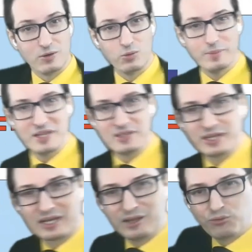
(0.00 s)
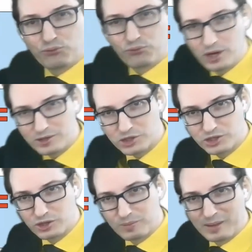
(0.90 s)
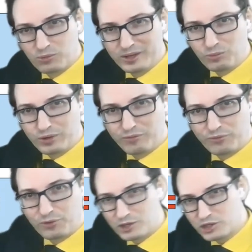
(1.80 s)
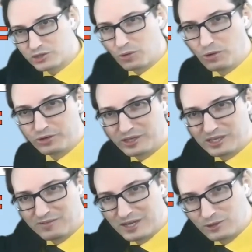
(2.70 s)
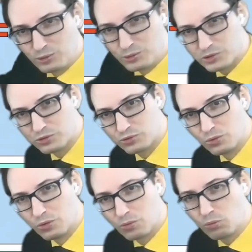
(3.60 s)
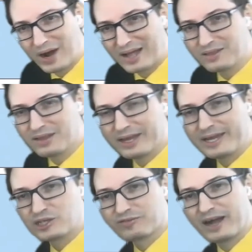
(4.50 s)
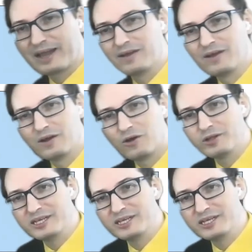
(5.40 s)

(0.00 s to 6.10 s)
We basically flush the memory. We flush all the key values to one H file on